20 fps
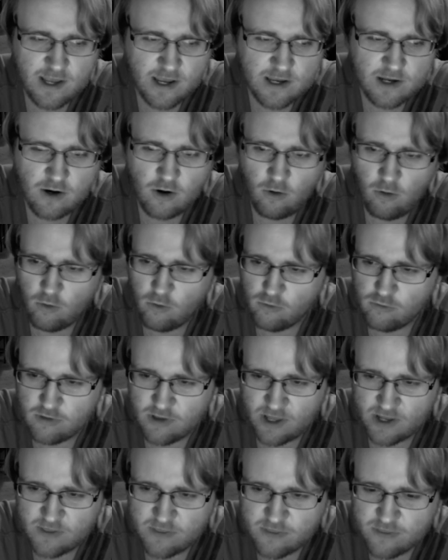like I can
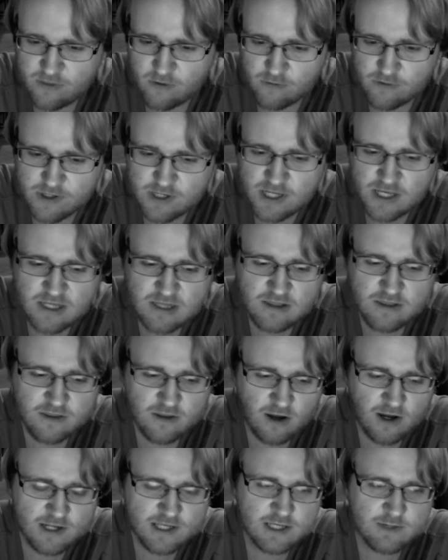hold like 13
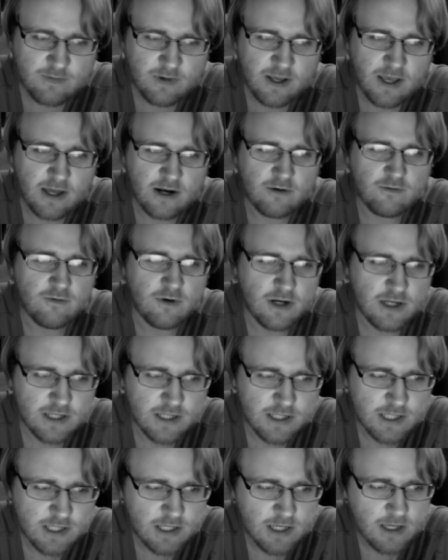thoughts in my head at
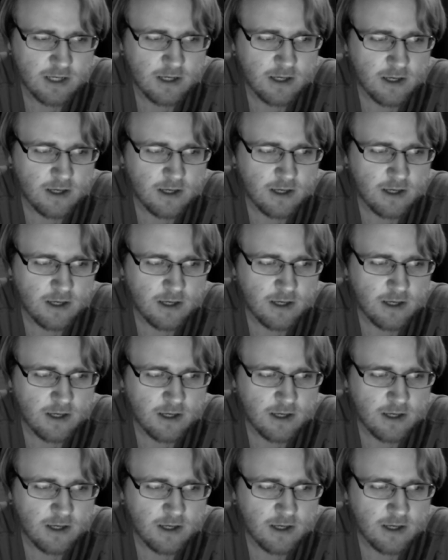once.